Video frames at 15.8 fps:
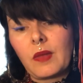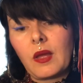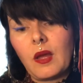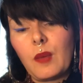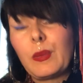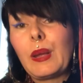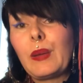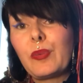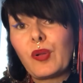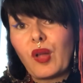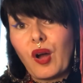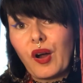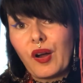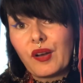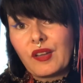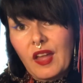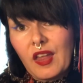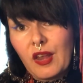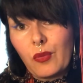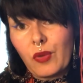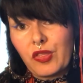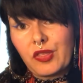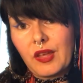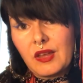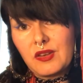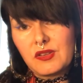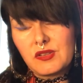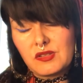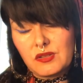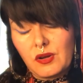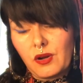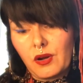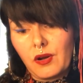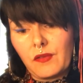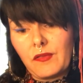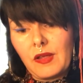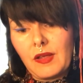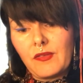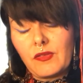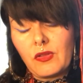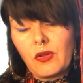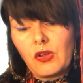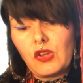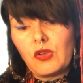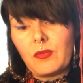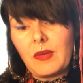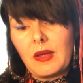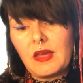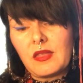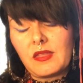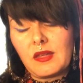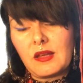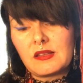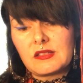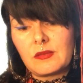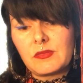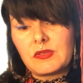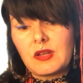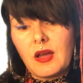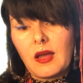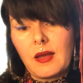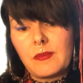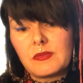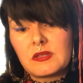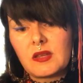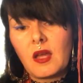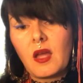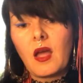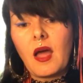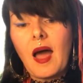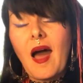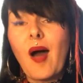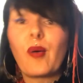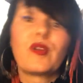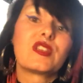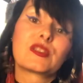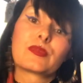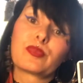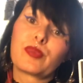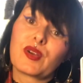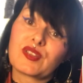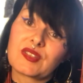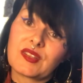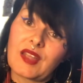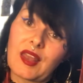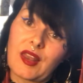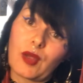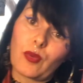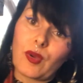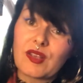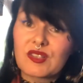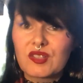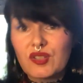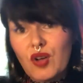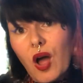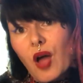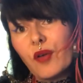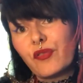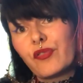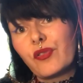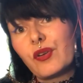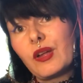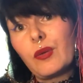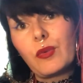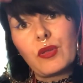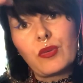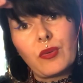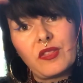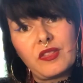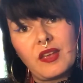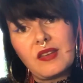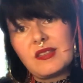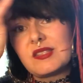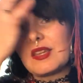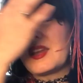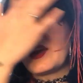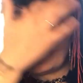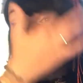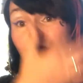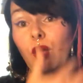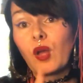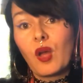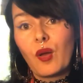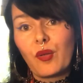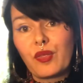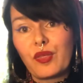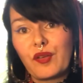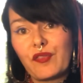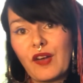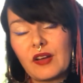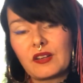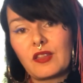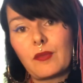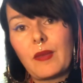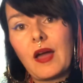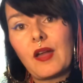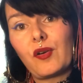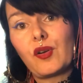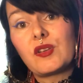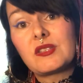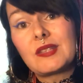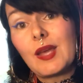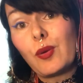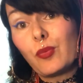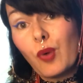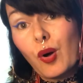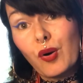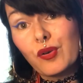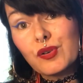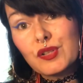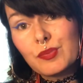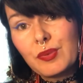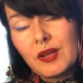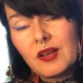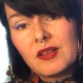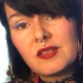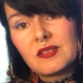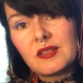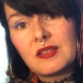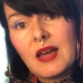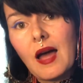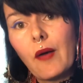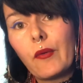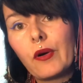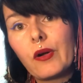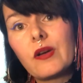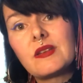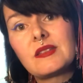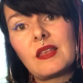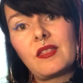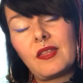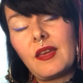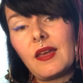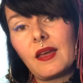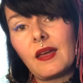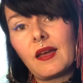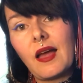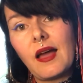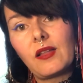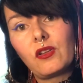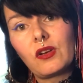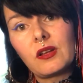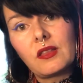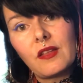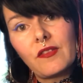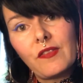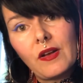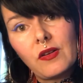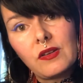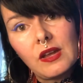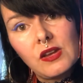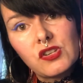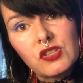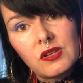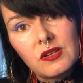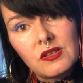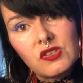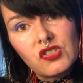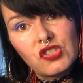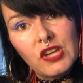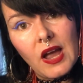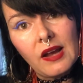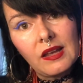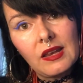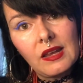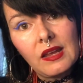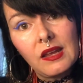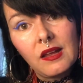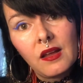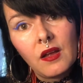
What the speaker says: people are getting what they deserve, even though you may think sometimes, how is this person getting away scot-free with what they did? The fact of the matter is they won't, because the tower is a thing. And look at the foundation. It's jaggedy.